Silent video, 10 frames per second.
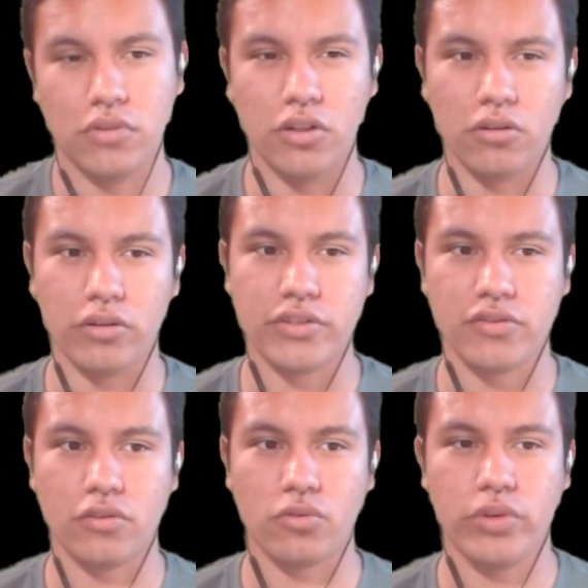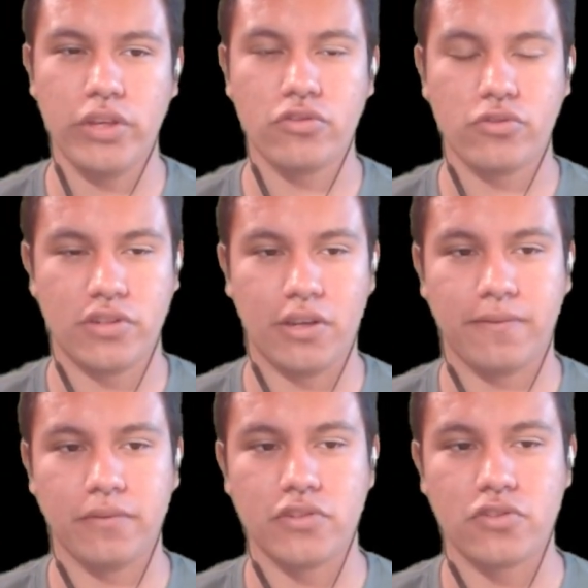Alright, so the Greeks are
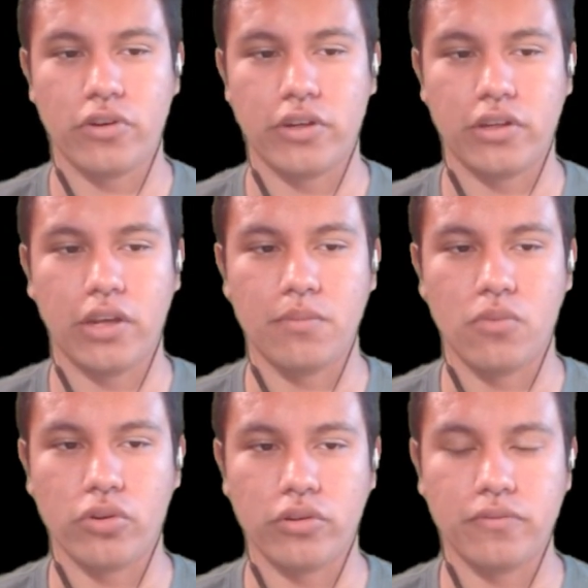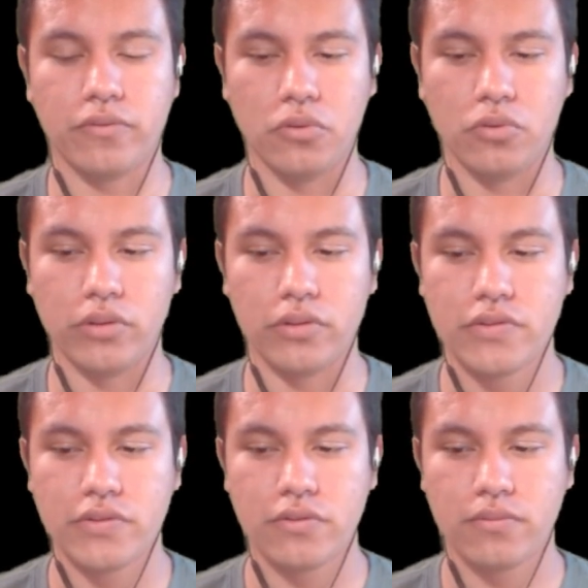definitely starting to gain more
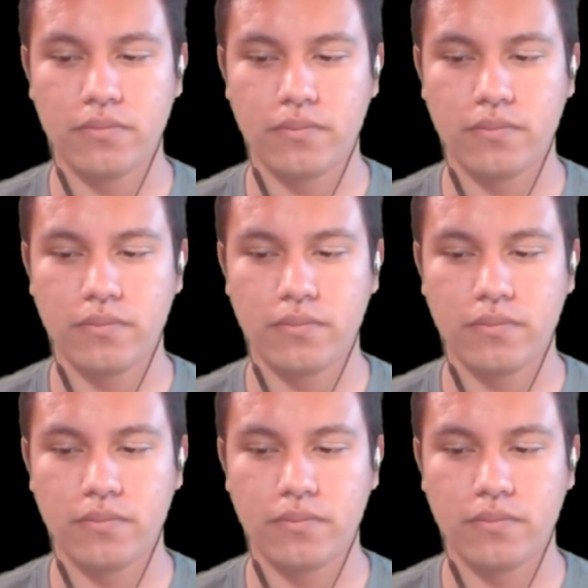influence.